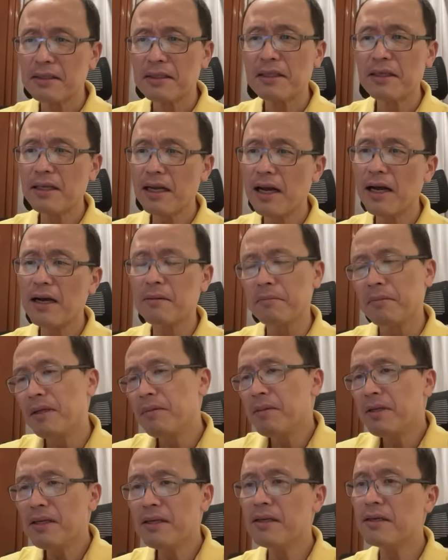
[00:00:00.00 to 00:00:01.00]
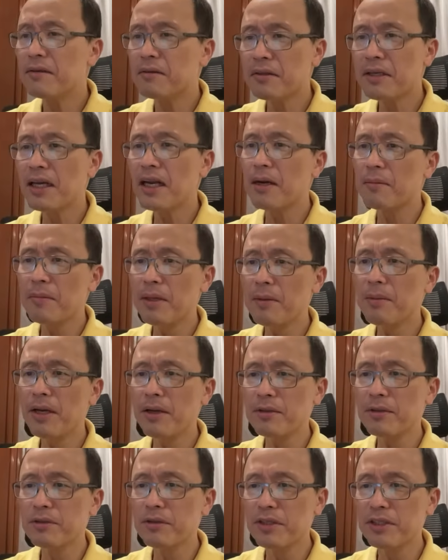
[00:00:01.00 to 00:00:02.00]
yeah, maybe okay lah. Maybe
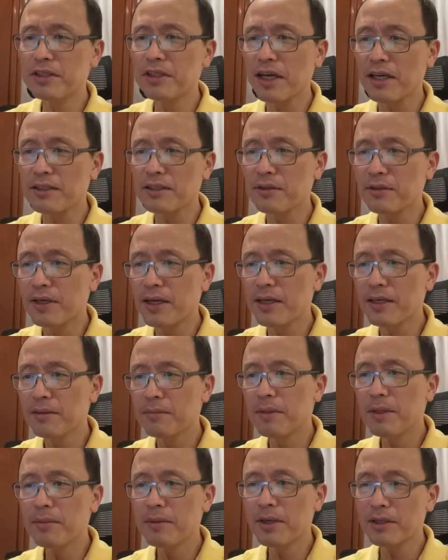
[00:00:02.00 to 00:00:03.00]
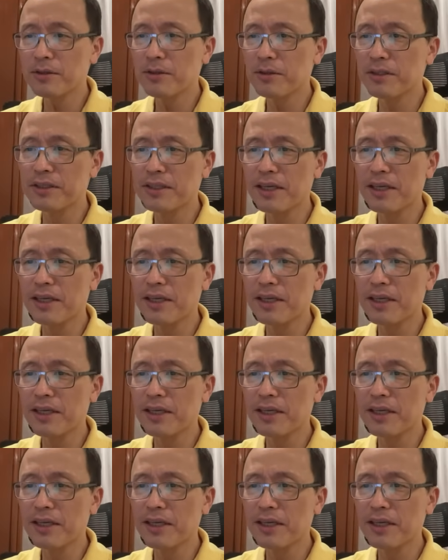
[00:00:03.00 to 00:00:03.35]
I shouldn't judge. Okay, maybe I shouldn't